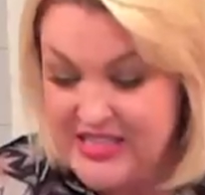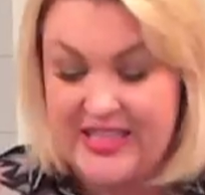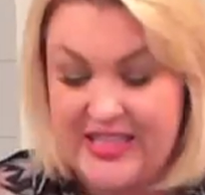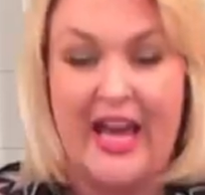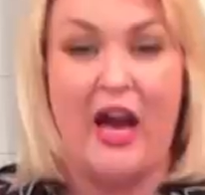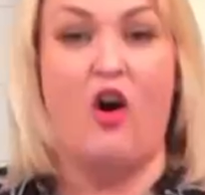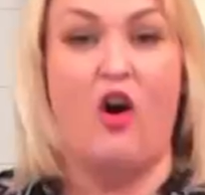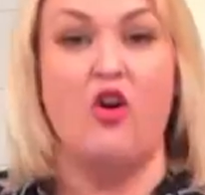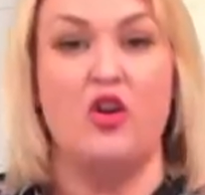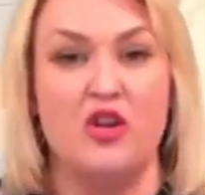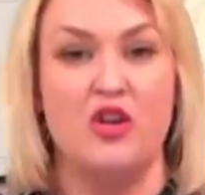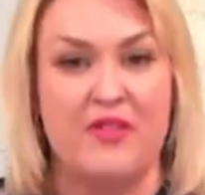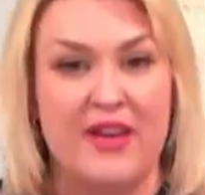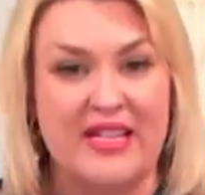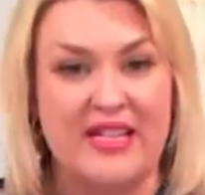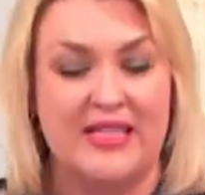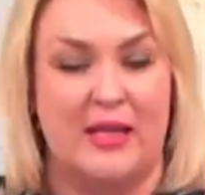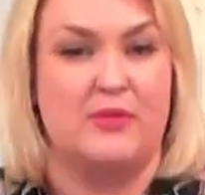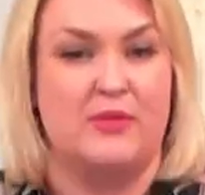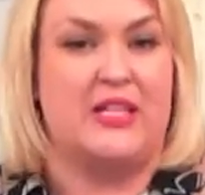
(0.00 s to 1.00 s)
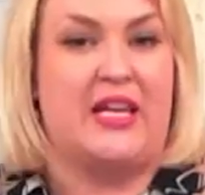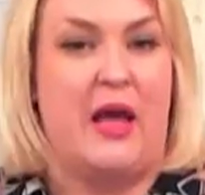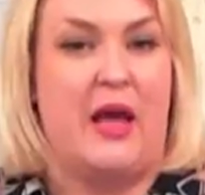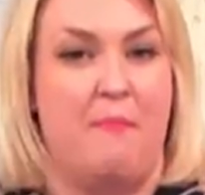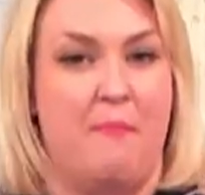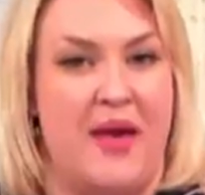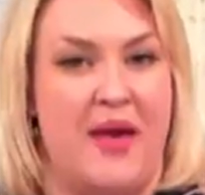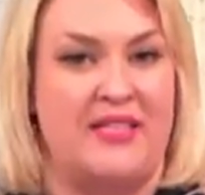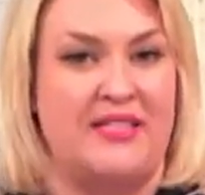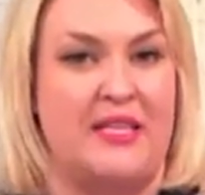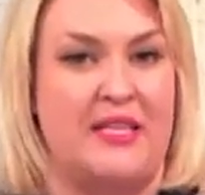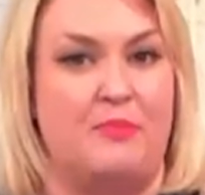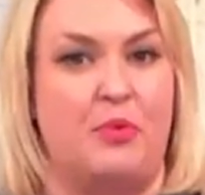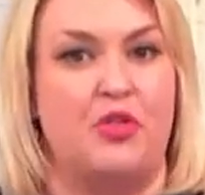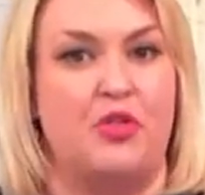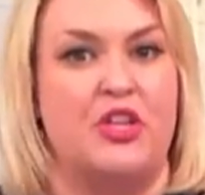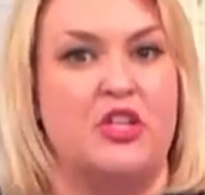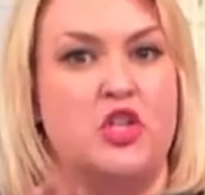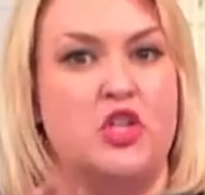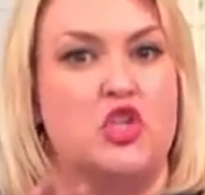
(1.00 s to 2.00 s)
to get all your inks out, to get messy,
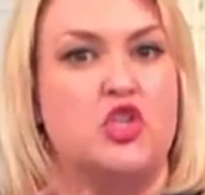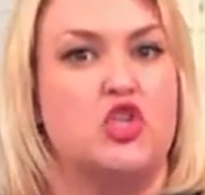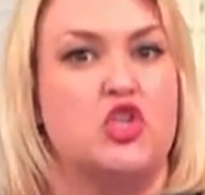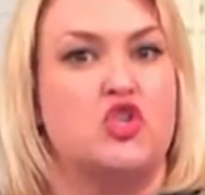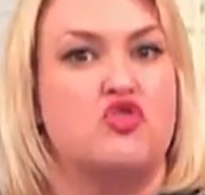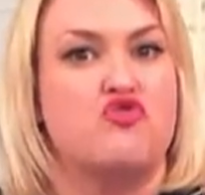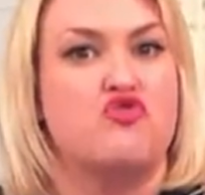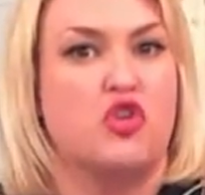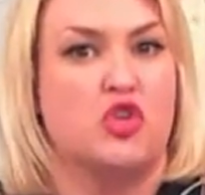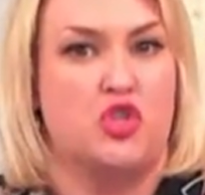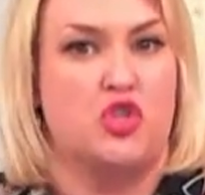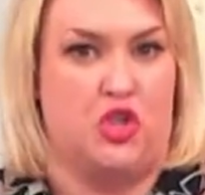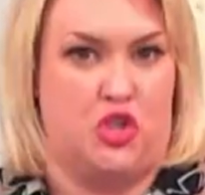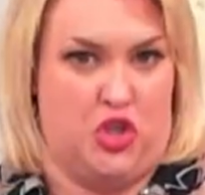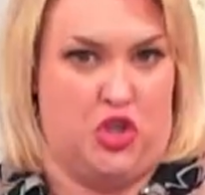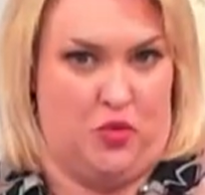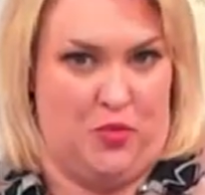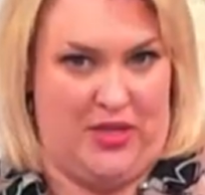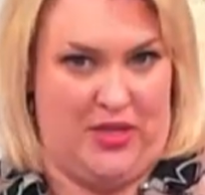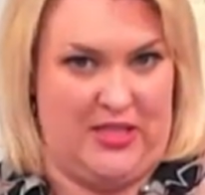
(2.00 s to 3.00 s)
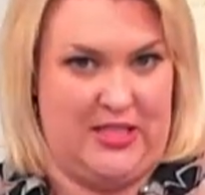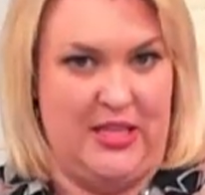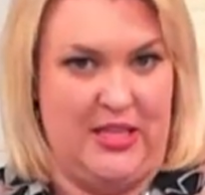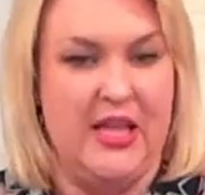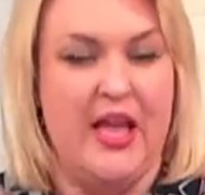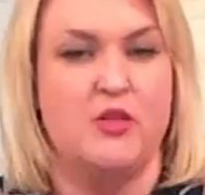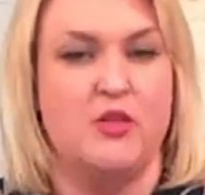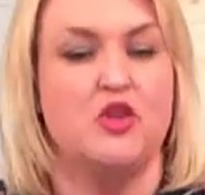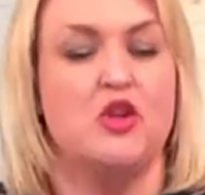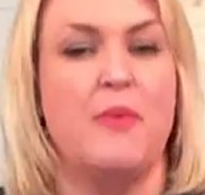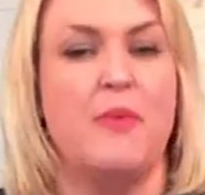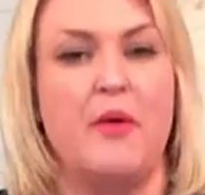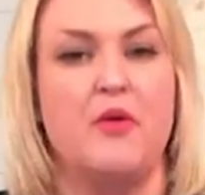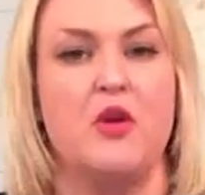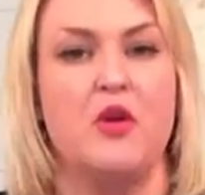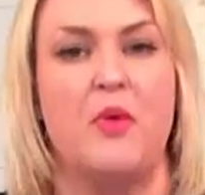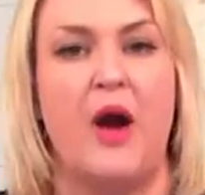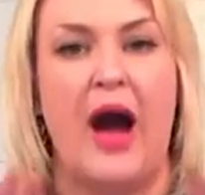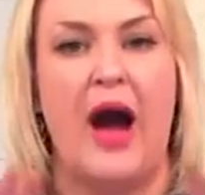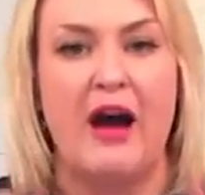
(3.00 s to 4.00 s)
but there's a structure to it. I don't know about
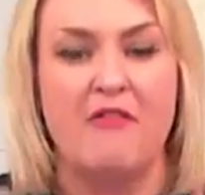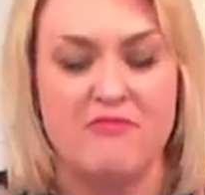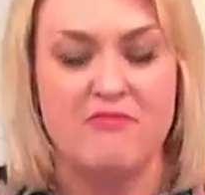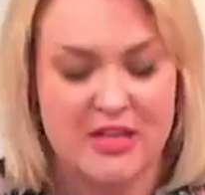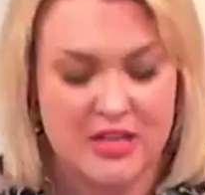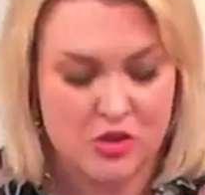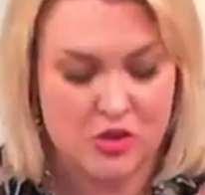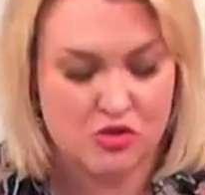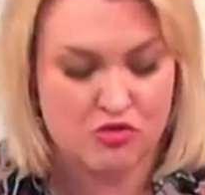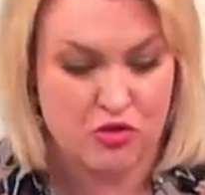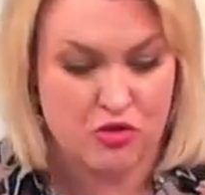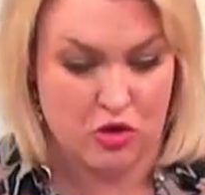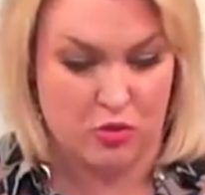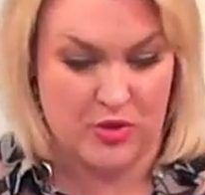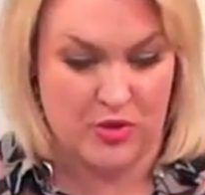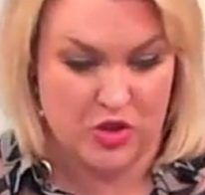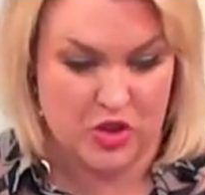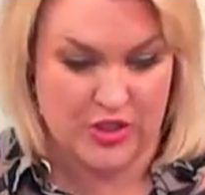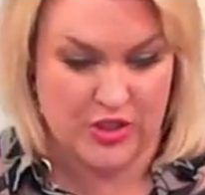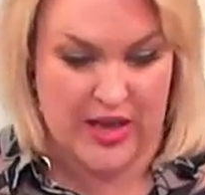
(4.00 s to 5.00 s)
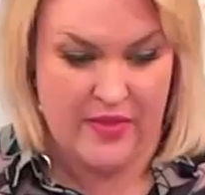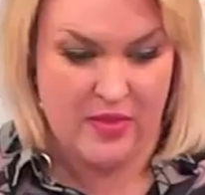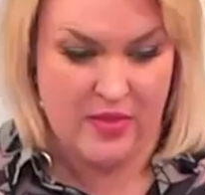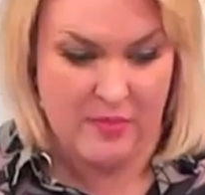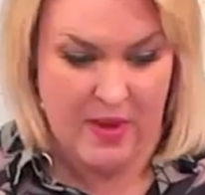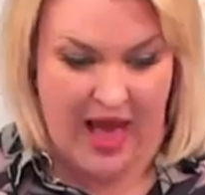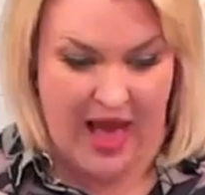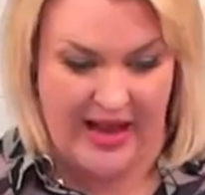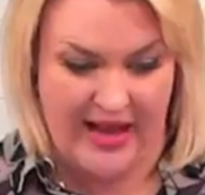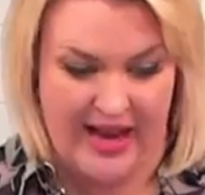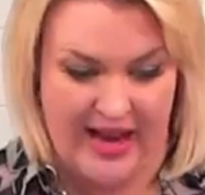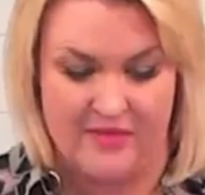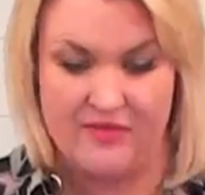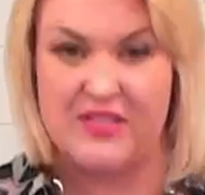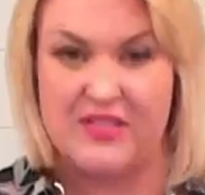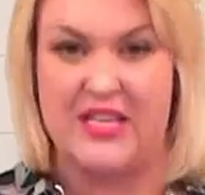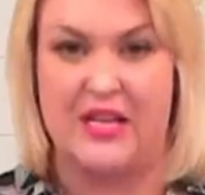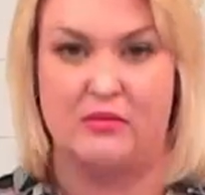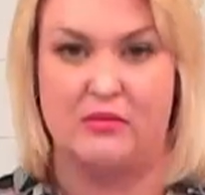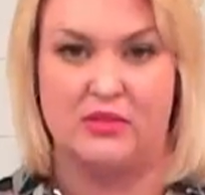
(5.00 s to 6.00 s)
you, but I really struggle with just getting the blank
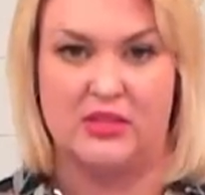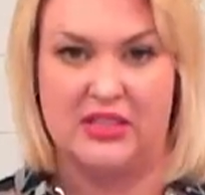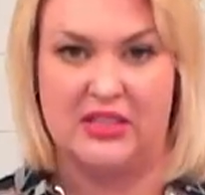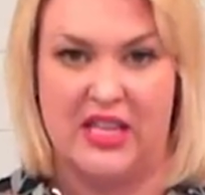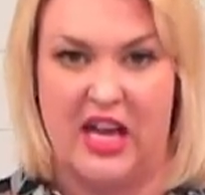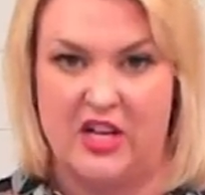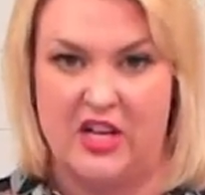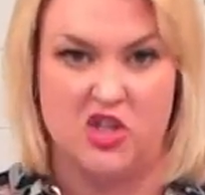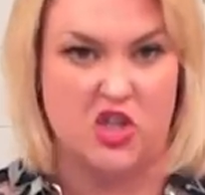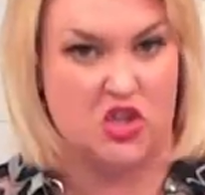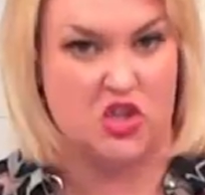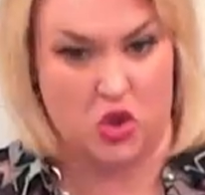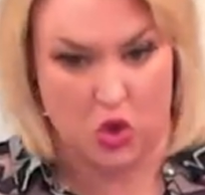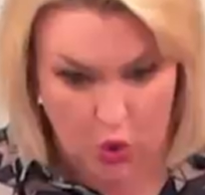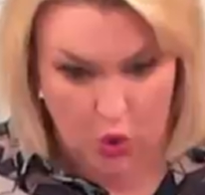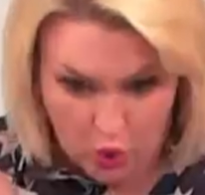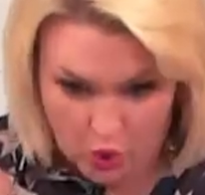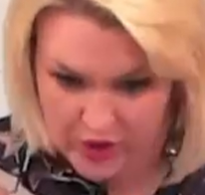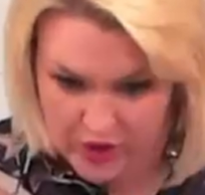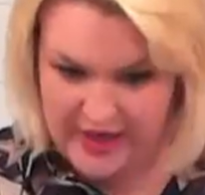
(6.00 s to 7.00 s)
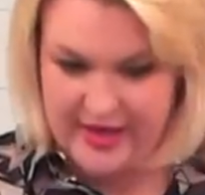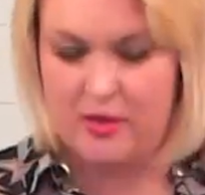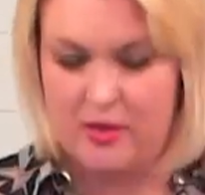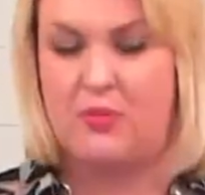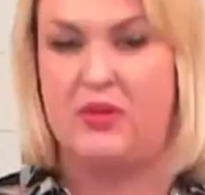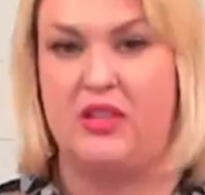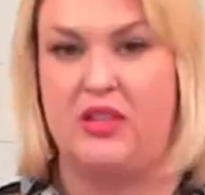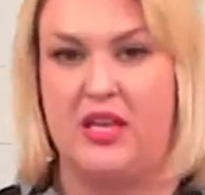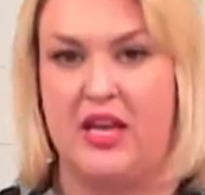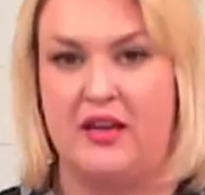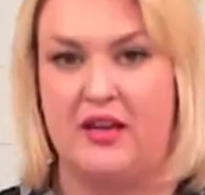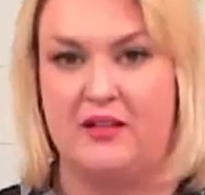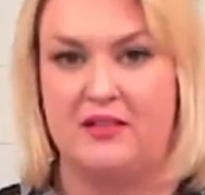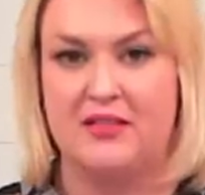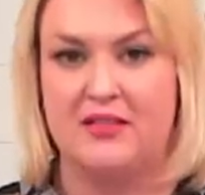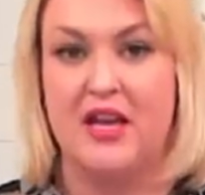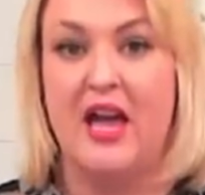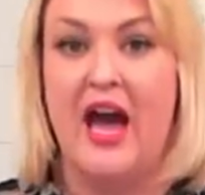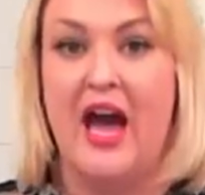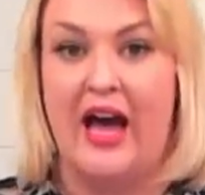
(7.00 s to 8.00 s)
canvas out and, and just going at it with the
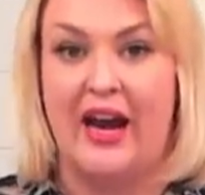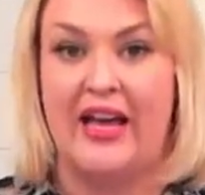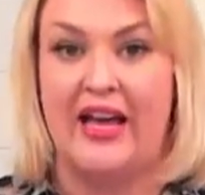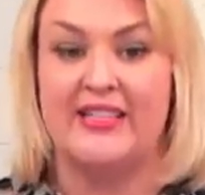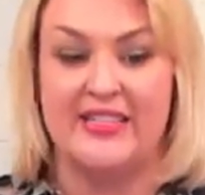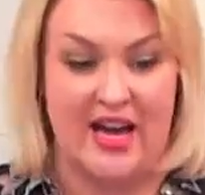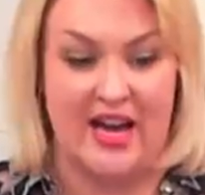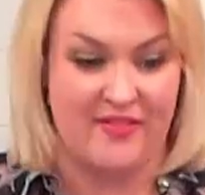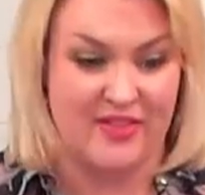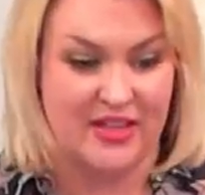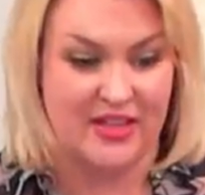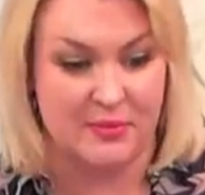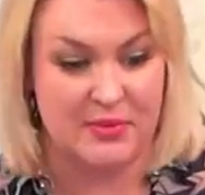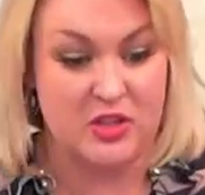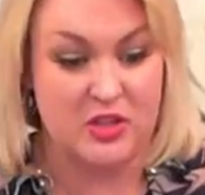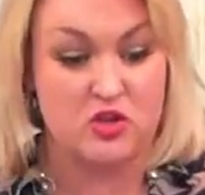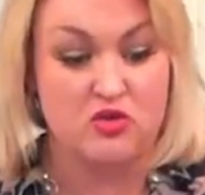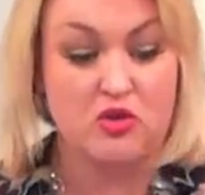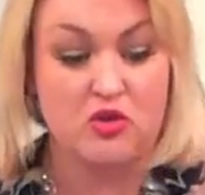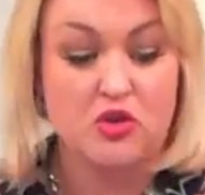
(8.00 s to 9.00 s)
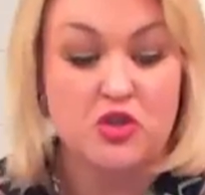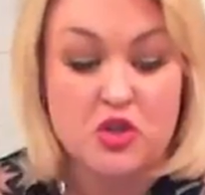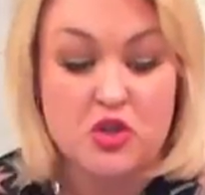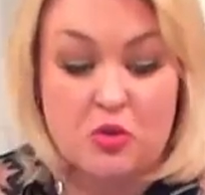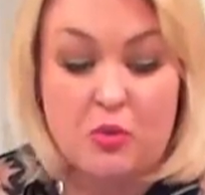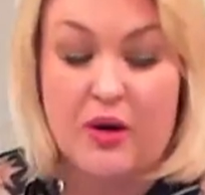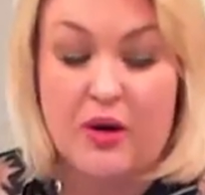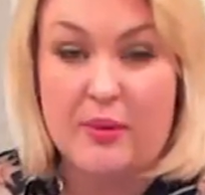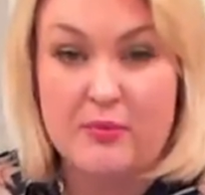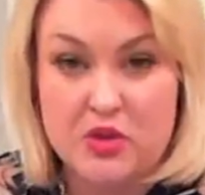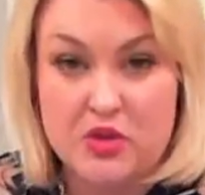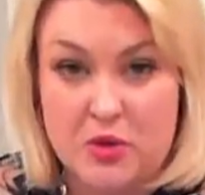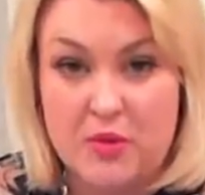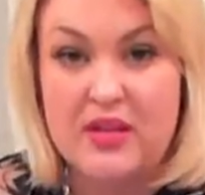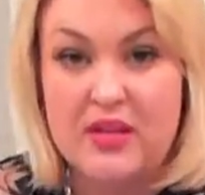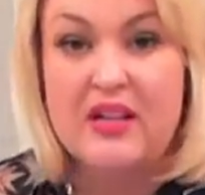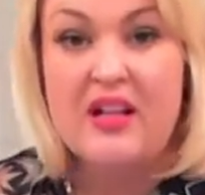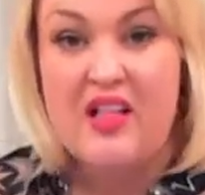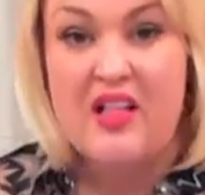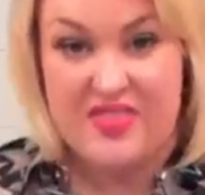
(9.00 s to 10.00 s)
inks. I like to have a little bit of structure to what I'm
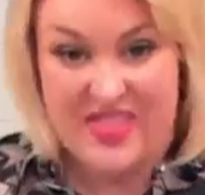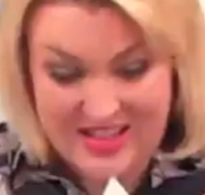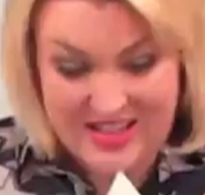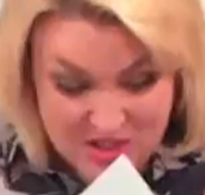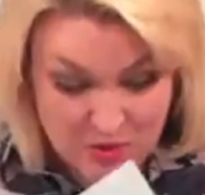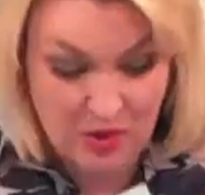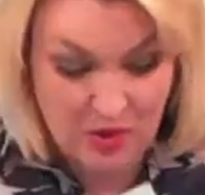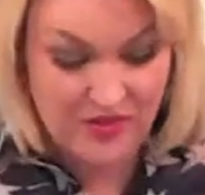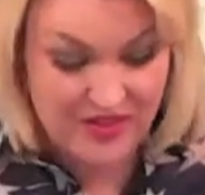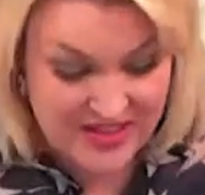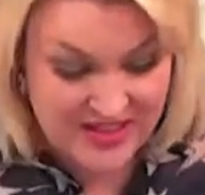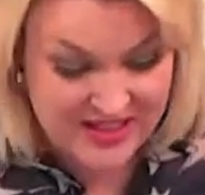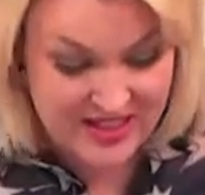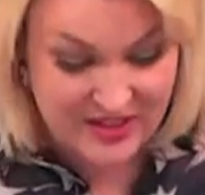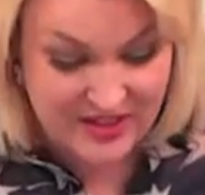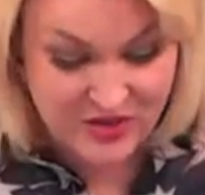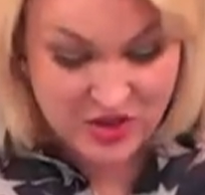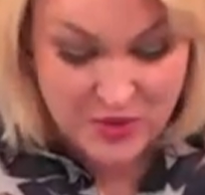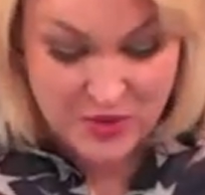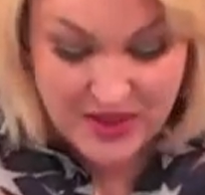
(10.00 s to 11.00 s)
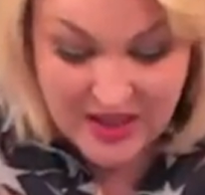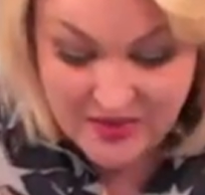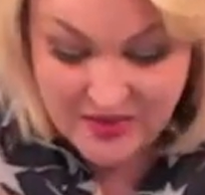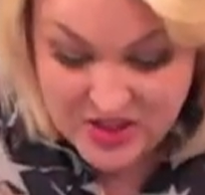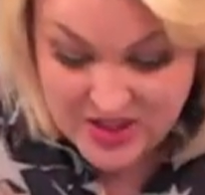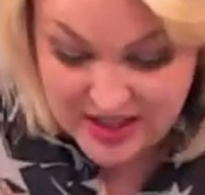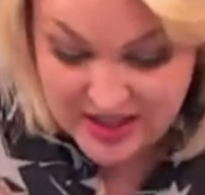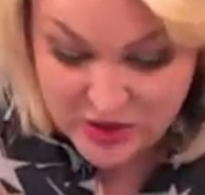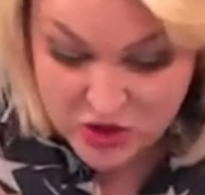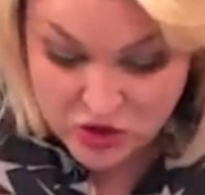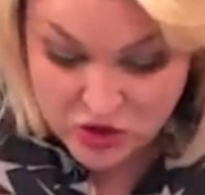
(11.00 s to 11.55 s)
doing. That's what this gives you. It gives you that